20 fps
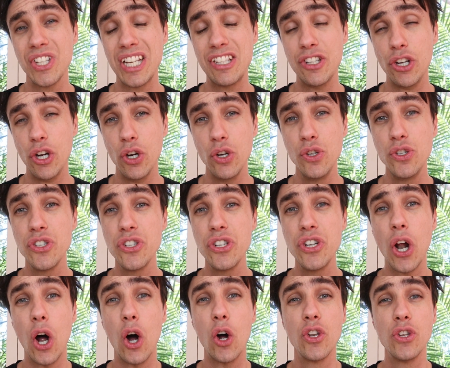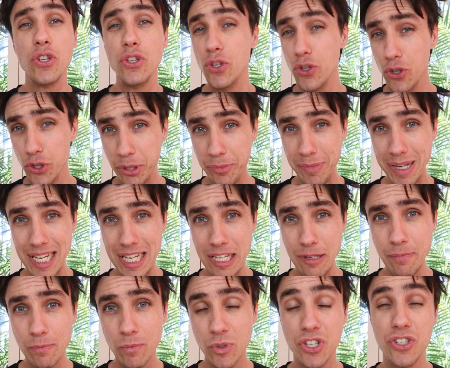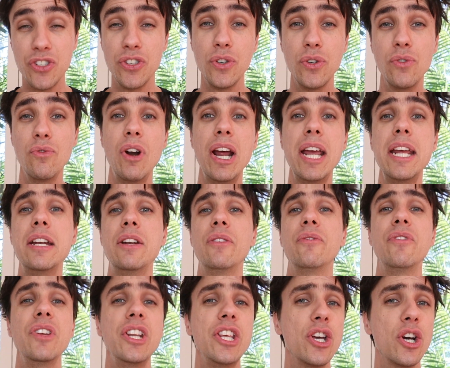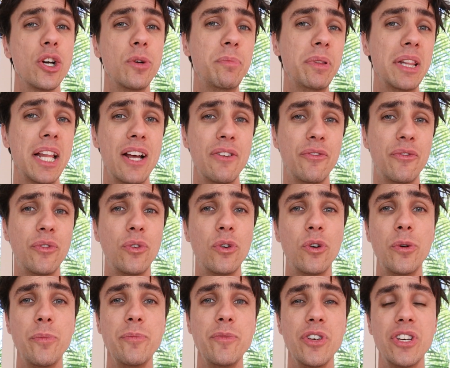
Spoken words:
It's hosted on Udemy, which is a great video platform.